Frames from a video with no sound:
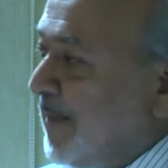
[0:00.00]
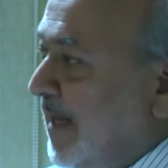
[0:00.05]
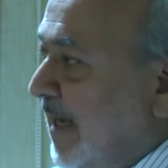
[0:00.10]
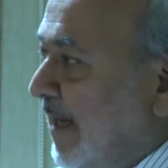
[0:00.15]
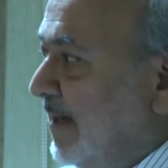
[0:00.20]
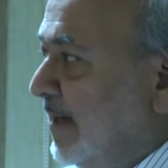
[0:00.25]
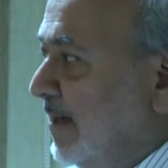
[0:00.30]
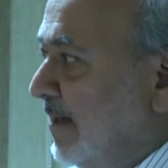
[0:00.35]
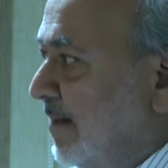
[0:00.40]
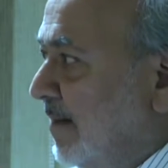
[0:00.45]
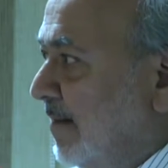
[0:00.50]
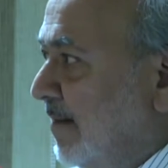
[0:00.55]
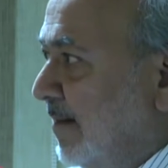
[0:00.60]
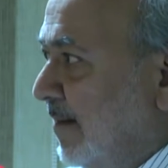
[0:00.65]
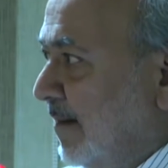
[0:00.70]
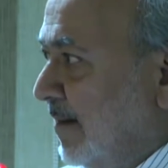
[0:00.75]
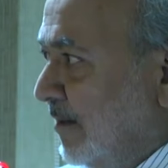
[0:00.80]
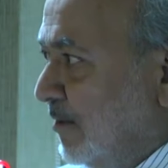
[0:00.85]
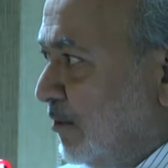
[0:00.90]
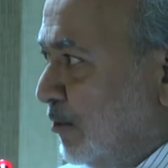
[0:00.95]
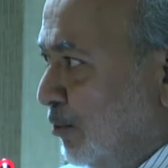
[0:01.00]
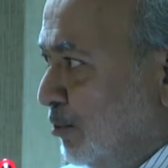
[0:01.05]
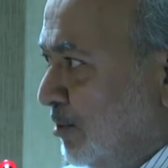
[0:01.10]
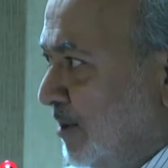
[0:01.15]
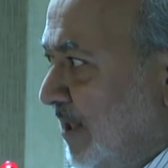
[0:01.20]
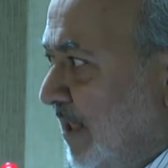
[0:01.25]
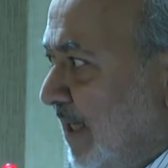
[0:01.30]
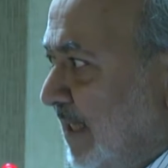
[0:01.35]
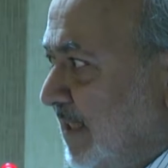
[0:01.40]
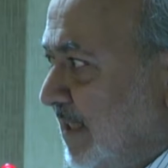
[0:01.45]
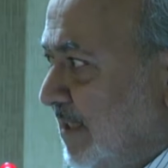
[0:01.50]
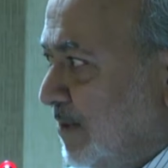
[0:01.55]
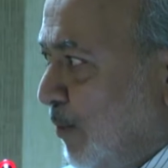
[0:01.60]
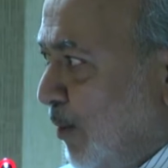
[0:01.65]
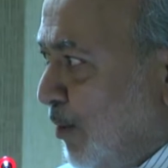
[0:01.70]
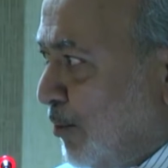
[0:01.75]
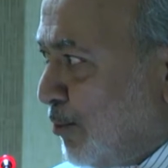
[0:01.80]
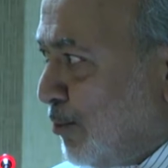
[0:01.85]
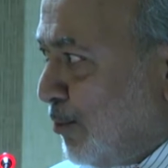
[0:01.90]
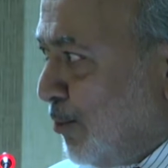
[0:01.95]
And in conclusion, I just
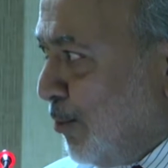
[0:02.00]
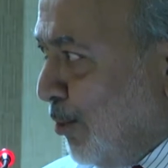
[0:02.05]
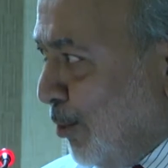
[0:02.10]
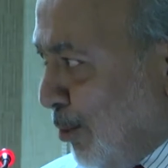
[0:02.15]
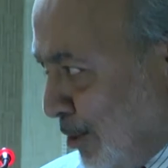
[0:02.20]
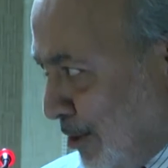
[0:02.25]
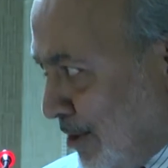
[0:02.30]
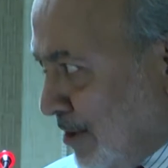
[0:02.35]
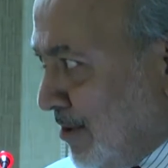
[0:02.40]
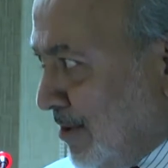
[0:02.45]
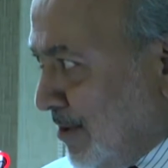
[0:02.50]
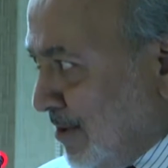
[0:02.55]
want to quote